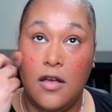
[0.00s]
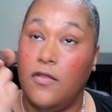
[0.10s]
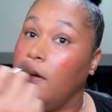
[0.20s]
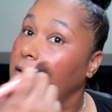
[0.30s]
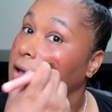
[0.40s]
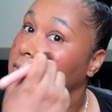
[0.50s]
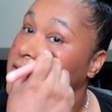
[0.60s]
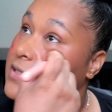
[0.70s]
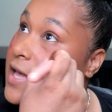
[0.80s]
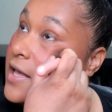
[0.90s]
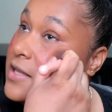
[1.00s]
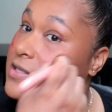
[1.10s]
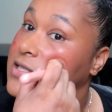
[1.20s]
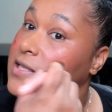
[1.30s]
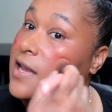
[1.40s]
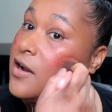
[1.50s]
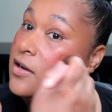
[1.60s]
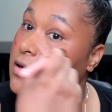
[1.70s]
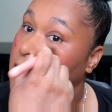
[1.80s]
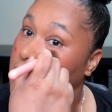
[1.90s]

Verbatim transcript: very upset and scared